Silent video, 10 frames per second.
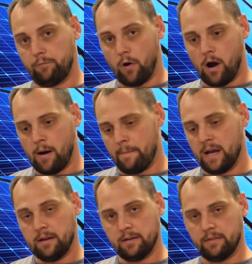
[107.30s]
from
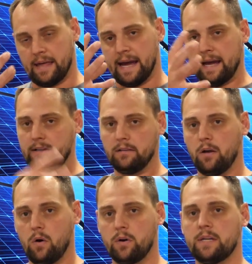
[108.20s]
that
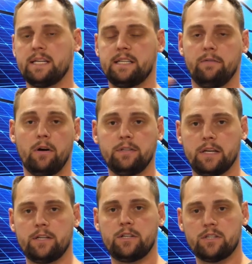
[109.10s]
lower D C
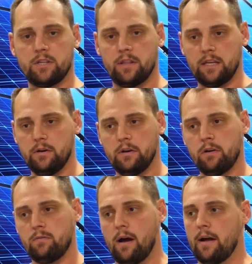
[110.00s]
voltage so that you
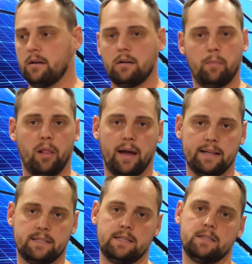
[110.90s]
can run
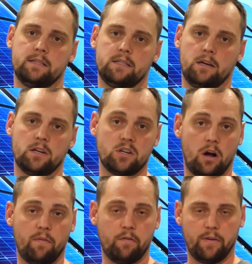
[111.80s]
appliances and such
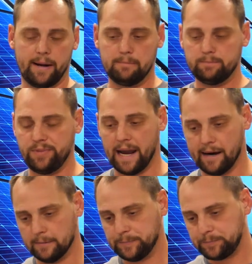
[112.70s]
off of it.
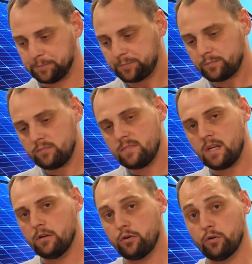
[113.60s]
Now,
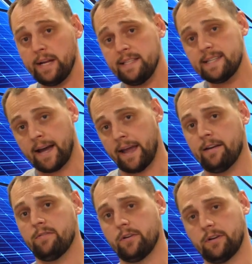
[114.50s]
grid tie
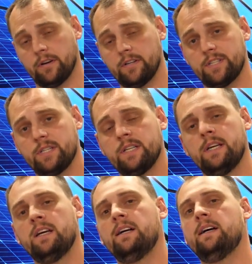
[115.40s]
inverters,
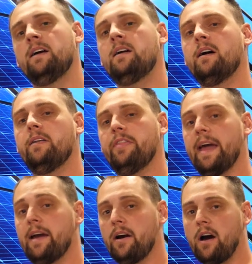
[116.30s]

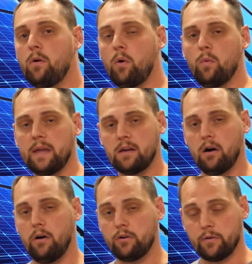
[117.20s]
they are what we
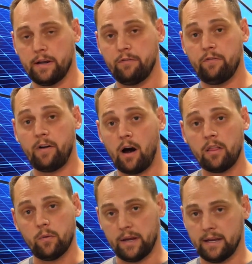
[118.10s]
call grid
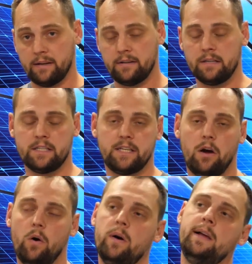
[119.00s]
following.
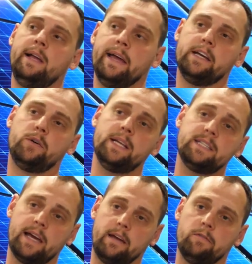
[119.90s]
So a
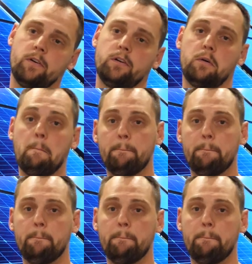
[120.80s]
grid tie inverter